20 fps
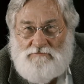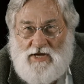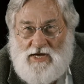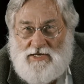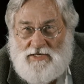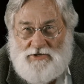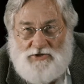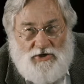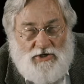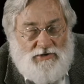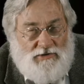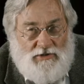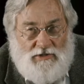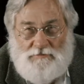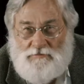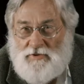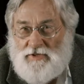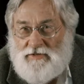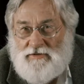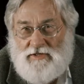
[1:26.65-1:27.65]
and it's just
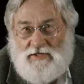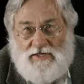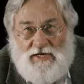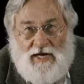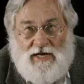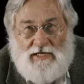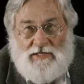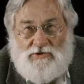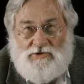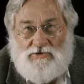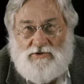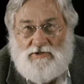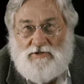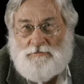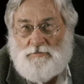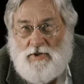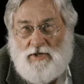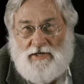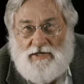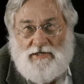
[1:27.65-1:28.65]
simply the dance and the
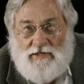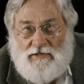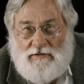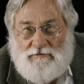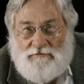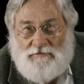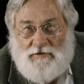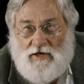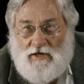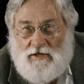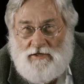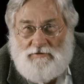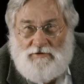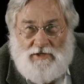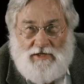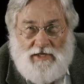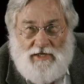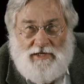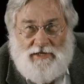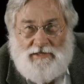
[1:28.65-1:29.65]
play of color
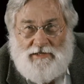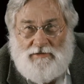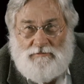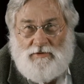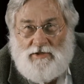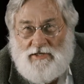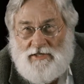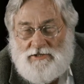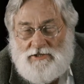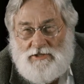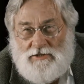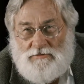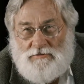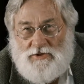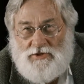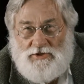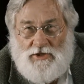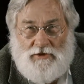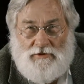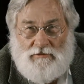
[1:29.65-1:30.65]
and light in relation to
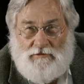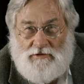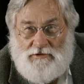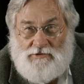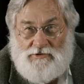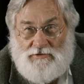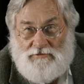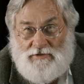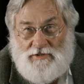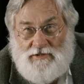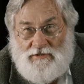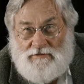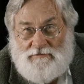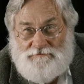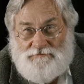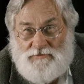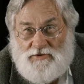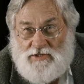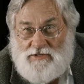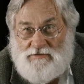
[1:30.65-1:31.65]
each other on a screen,
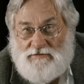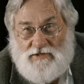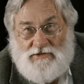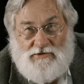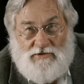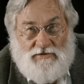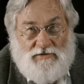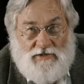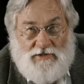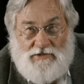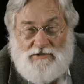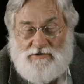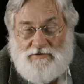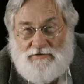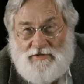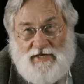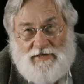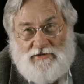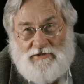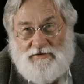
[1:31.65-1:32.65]
just this to this
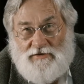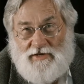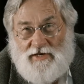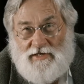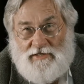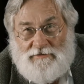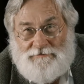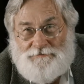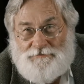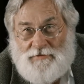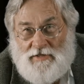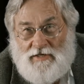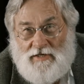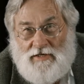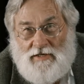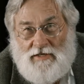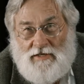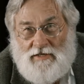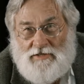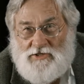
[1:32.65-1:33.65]
and that to that.
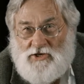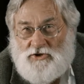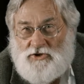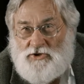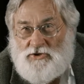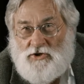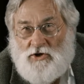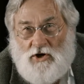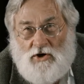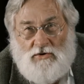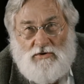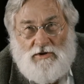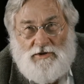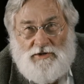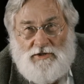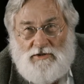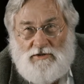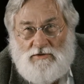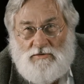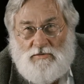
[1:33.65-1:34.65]
It's a
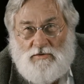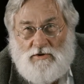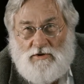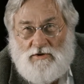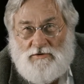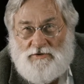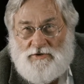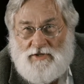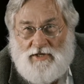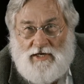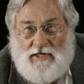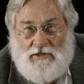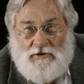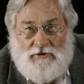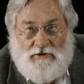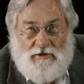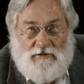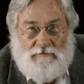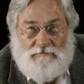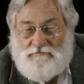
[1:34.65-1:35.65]
totally new world. You're not
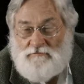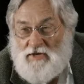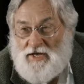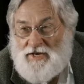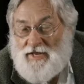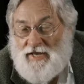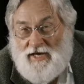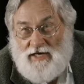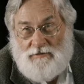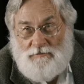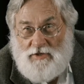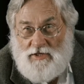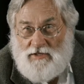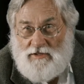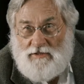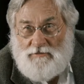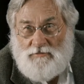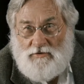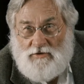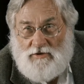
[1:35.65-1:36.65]
learning anatomy
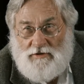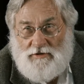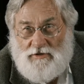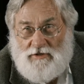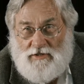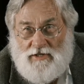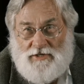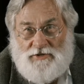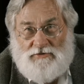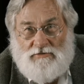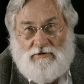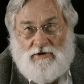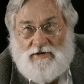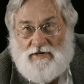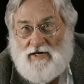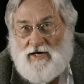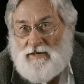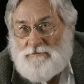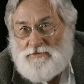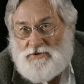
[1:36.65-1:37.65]
anymore. You're not
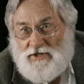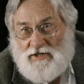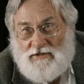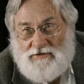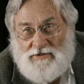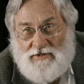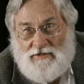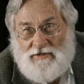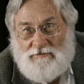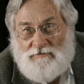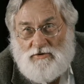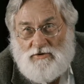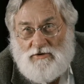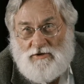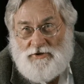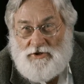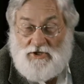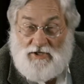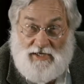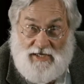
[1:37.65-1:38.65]
drawing objects
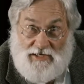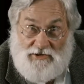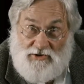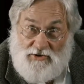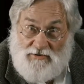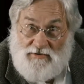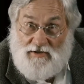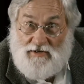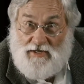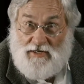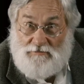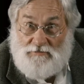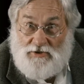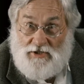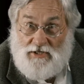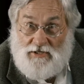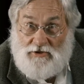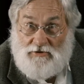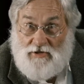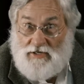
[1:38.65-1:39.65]
anymore. You get to the
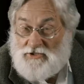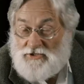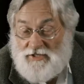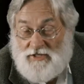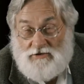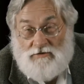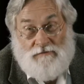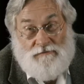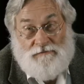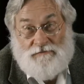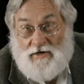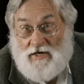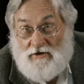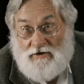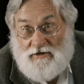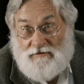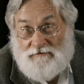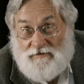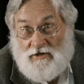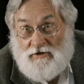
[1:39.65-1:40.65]
object. You actually get to a
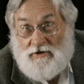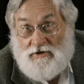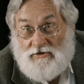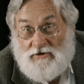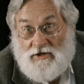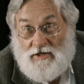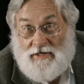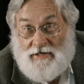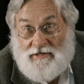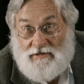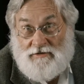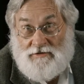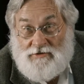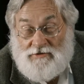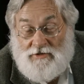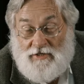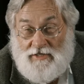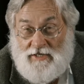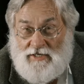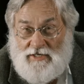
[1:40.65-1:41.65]
very, very good
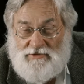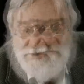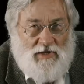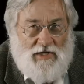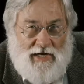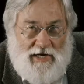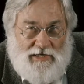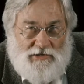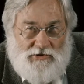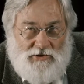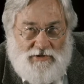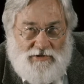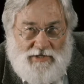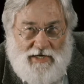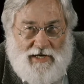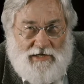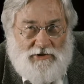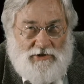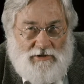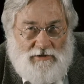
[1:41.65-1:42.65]
likeness. Velasquez
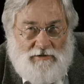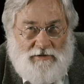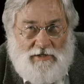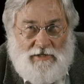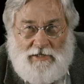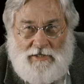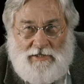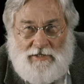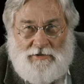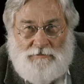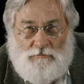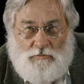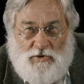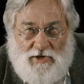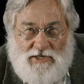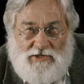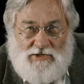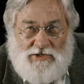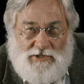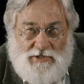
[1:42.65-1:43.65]
actually
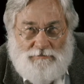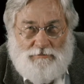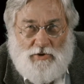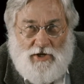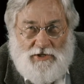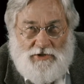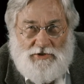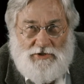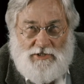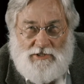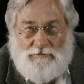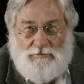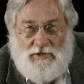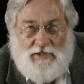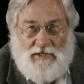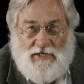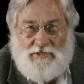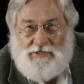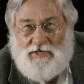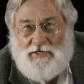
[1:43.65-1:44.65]
brings this impressionism
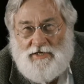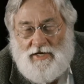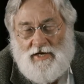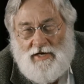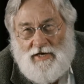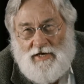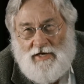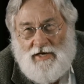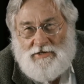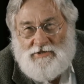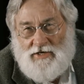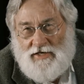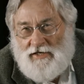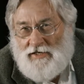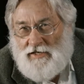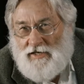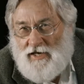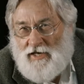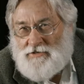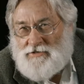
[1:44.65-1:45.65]
in as a as
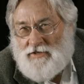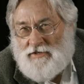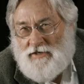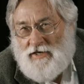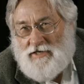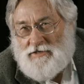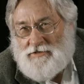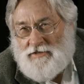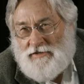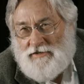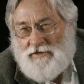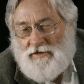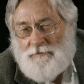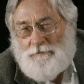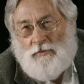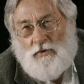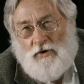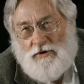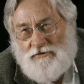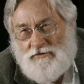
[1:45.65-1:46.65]
a as a as a, a
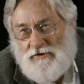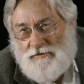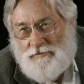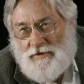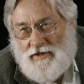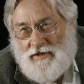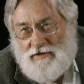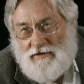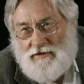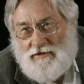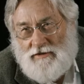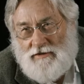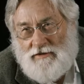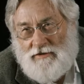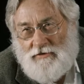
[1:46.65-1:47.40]
portrait painter.